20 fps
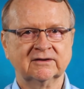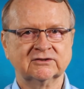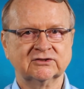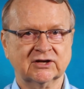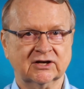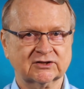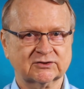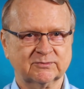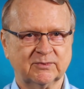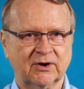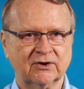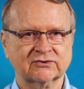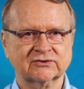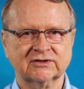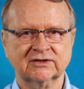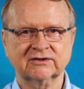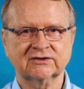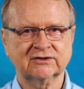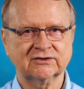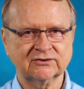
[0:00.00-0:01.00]
Just
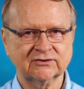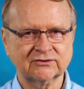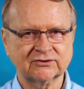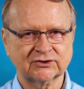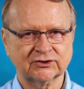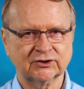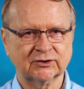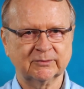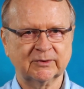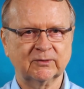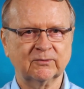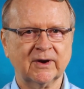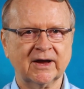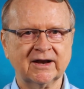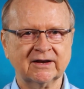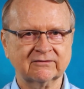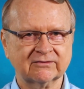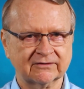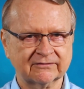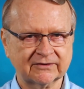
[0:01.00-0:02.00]
posting to YouTube and
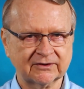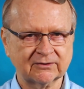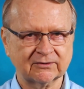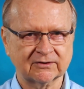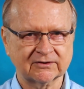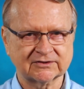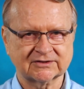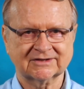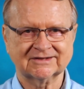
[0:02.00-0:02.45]
waiting for viewers